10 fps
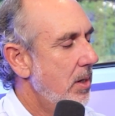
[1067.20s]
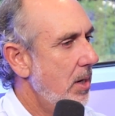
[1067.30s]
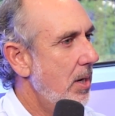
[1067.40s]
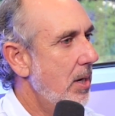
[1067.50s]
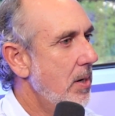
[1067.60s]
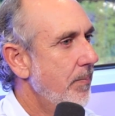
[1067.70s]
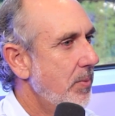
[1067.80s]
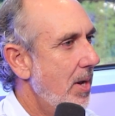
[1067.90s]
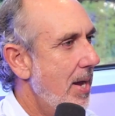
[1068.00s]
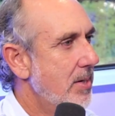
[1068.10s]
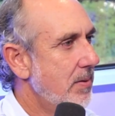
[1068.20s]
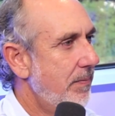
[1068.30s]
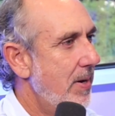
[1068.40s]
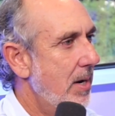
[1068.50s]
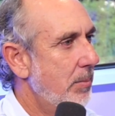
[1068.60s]
hey, as a
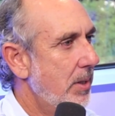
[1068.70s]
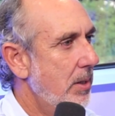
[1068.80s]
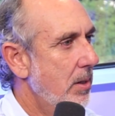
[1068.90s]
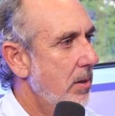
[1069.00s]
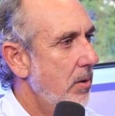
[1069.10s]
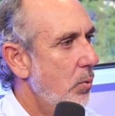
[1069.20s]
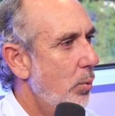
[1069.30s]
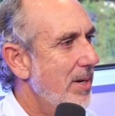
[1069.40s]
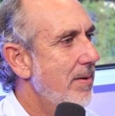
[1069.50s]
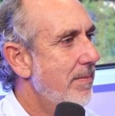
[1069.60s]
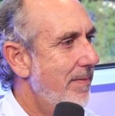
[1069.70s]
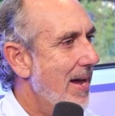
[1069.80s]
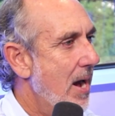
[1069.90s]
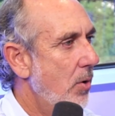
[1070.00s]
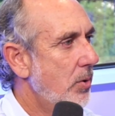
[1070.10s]
family, we
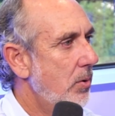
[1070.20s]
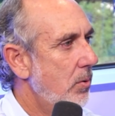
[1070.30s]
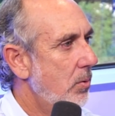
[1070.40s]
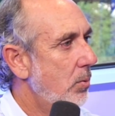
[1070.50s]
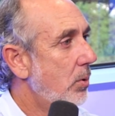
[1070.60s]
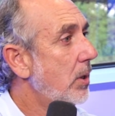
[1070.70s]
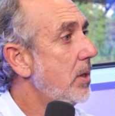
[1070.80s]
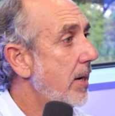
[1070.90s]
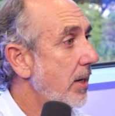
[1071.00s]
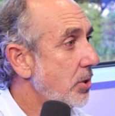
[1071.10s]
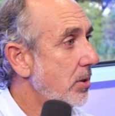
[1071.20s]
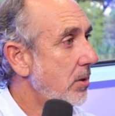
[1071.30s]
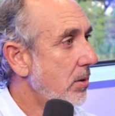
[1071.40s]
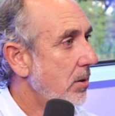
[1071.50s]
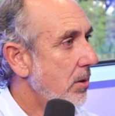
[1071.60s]
value
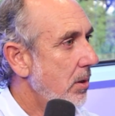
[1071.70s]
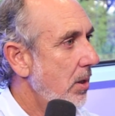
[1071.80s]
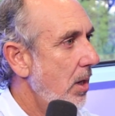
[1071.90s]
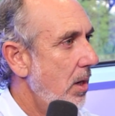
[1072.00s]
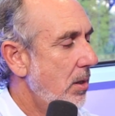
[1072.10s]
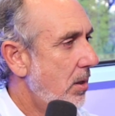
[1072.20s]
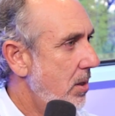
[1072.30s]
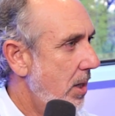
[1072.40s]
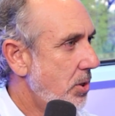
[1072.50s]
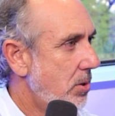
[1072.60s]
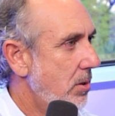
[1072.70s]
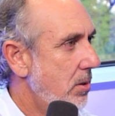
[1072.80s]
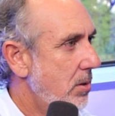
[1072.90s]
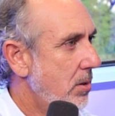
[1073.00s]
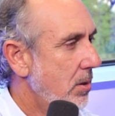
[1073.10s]
connection and
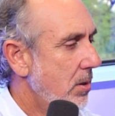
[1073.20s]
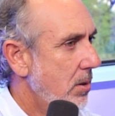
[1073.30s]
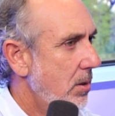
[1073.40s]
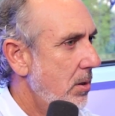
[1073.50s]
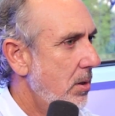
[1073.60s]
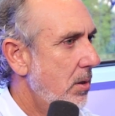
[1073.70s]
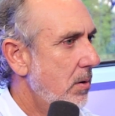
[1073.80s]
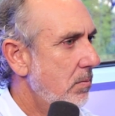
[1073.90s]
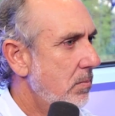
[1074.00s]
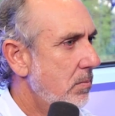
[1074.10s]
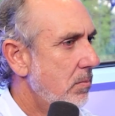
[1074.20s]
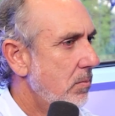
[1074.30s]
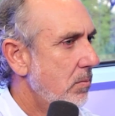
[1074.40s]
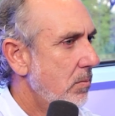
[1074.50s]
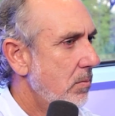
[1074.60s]
um,
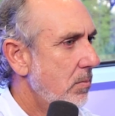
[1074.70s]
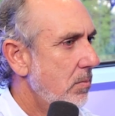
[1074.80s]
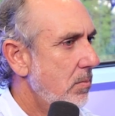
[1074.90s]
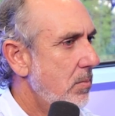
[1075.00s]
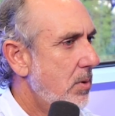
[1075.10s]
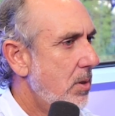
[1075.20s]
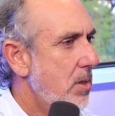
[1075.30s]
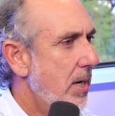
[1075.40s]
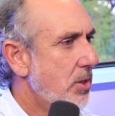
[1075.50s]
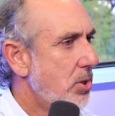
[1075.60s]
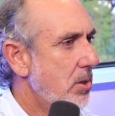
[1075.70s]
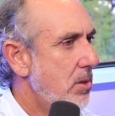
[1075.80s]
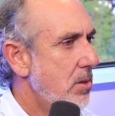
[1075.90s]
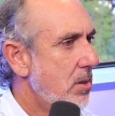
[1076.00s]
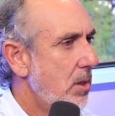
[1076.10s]

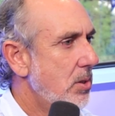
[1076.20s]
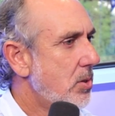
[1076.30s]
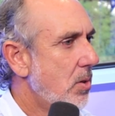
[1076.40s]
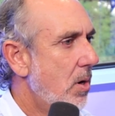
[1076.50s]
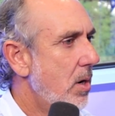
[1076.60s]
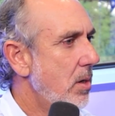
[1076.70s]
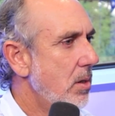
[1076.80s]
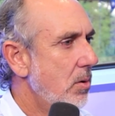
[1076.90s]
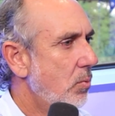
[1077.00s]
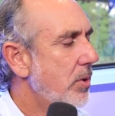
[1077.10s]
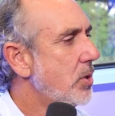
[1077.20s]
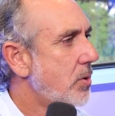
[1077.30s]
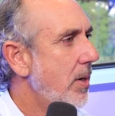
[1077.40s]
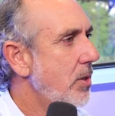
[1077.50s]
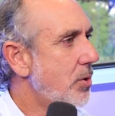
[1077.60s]
connection can start with a
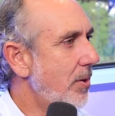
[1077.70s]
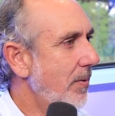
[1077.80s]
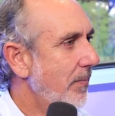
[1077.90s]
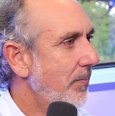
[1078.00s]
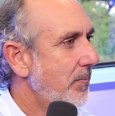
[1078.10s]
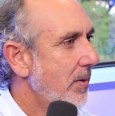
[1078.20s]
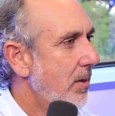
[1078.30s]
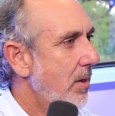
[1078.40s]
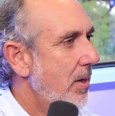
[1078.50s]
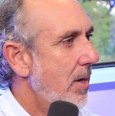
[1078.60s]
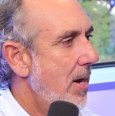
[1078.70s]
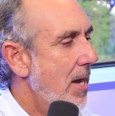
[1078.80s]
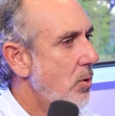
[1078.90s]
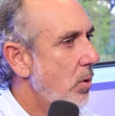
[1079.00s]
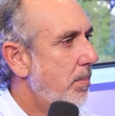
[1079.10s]
stranger.
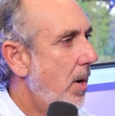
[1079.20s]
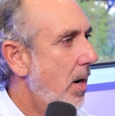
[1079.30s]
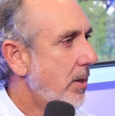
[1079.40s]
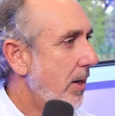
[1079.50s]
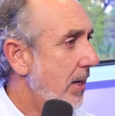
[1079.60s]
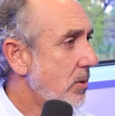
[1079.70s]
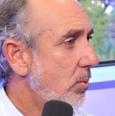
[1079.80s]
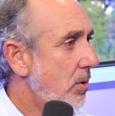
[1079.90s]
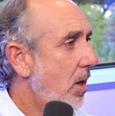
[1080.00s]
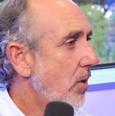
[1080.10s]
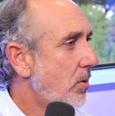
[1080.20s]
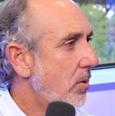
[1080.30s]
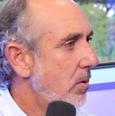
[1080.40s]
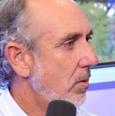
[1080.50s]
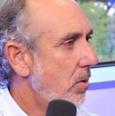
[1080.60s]
I do a podcast
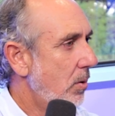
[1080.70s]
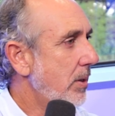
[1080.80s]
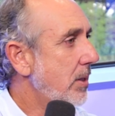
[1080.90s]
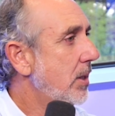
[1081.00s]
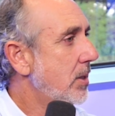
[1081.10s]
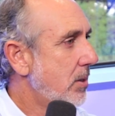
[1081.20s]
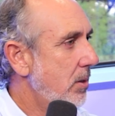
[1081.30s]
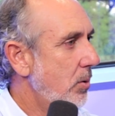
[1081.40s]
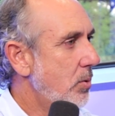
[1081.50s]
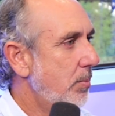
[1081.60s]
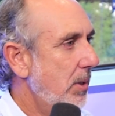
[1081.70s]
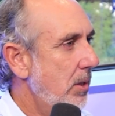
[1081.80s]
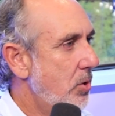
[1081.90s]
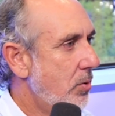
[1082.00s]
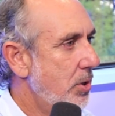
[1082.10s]
Dr. Early Dennison, who's a
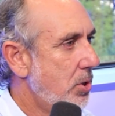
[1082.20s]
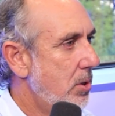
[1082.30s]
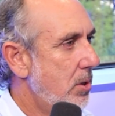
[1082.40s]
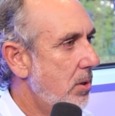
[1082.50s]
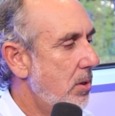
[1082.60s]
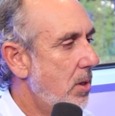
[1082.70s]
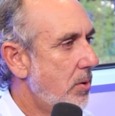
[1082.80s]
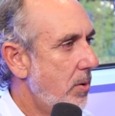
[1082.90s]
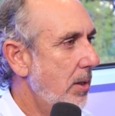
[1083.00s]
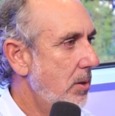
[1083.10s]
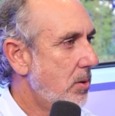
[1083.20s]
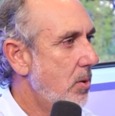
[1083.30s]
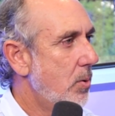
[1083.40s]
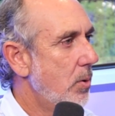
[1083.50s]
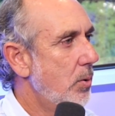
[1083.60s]
pediatrician, and Dr. Andy
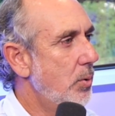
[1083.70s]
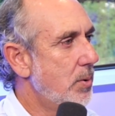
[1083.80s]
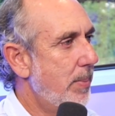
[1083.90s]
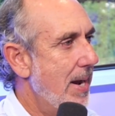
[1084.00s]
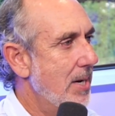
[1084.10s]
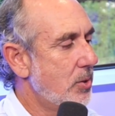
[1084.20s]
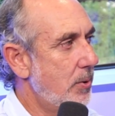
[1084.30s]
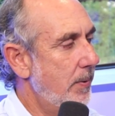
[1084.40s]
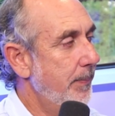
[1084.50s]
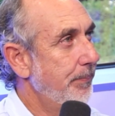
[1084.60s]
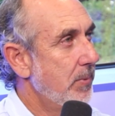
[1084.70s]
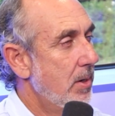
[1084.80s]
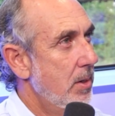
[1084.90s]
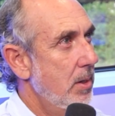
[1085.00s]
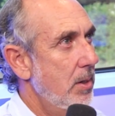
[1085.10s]
Stoker, who's a pastor.
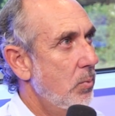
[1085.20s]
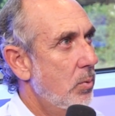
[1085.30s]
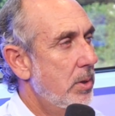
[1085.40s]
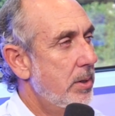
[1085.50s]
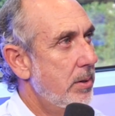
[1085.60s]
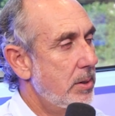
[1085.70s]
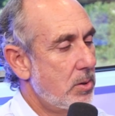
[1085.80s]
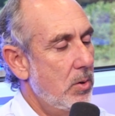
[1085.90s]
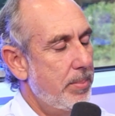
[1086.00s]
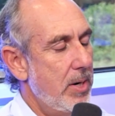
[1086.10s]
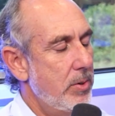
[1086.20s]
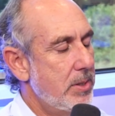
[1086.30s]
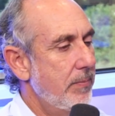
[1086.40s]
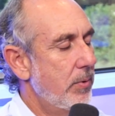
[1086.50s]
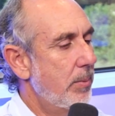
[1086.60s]
And it's called
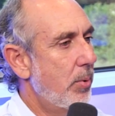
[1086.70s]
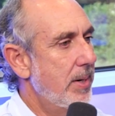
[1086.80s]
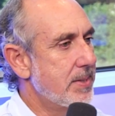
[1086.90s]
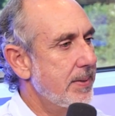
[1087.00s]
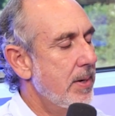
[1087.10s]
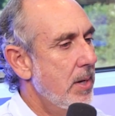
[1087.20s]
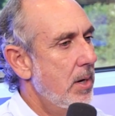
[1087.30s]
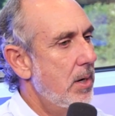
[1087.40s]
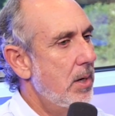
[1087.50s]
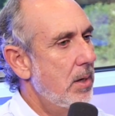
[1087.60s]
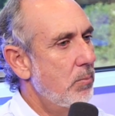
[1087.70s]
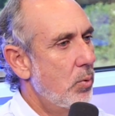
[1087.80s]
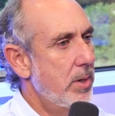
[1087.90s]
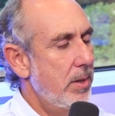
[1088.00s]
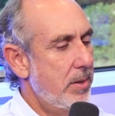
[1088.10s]
Parenting for the Present.
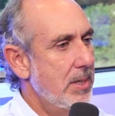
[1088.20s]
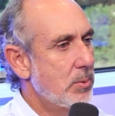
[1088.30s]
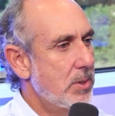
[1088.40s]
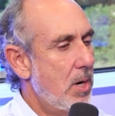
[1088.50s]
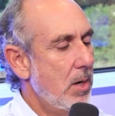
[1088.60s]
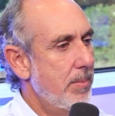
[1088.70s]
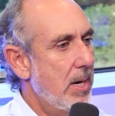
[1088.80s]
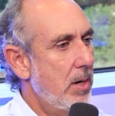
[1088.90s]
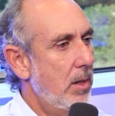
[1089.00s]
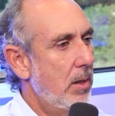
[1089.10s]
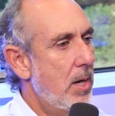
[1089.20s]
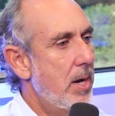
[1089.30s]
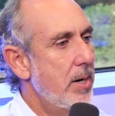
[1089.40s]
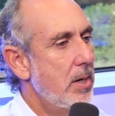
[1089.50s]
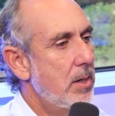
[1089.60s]
One of the things we talk about a
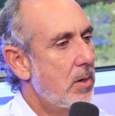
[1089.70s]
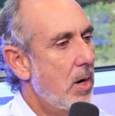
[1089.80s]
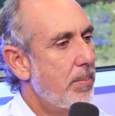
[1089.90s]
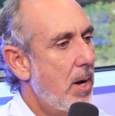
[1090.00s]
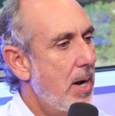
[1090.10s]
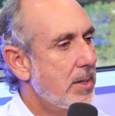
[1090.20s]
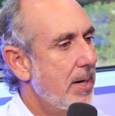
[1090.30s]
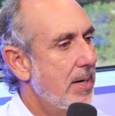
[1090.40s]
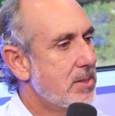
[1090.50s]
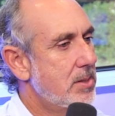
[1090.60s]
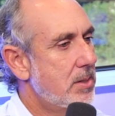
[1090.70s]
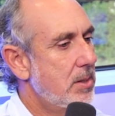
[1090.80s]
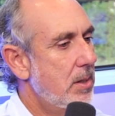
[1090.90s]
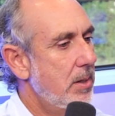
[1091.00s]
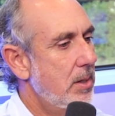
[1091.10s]
lot in our podcast
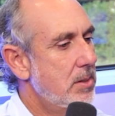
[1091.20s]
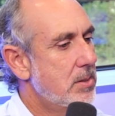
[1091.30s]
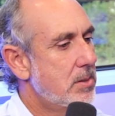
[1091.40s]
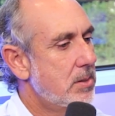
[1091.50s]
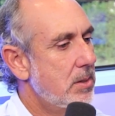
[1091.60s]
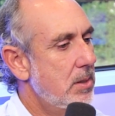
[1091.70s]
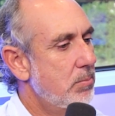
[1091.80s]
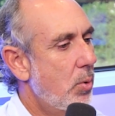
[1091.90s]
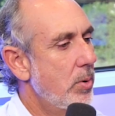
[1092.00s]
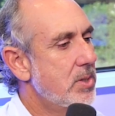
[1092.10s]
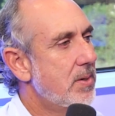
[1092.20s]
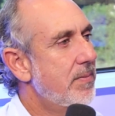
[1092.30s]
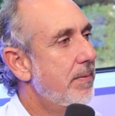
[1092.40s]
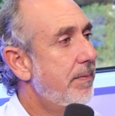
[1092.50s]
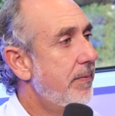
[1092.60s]
is the importance
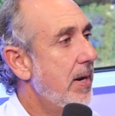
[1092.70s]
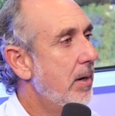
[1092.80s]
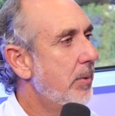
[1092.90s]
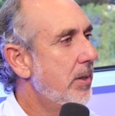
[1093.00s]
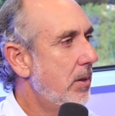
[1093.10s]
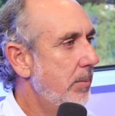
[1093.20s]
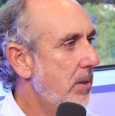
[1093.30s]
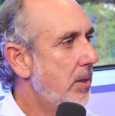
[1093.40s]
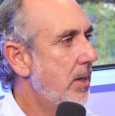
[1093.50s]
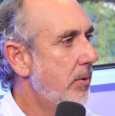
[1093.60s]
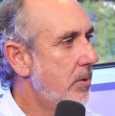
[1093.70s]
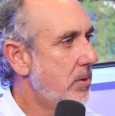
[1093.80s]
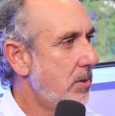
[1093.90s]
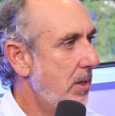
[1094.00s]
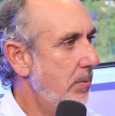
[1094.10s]
of the family coming together
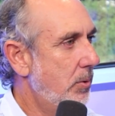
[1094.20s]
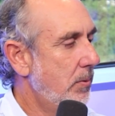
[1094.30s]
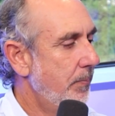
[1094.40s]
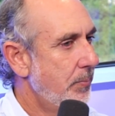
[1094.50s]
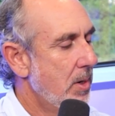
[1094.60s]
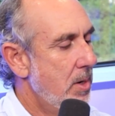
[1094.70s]
as a table,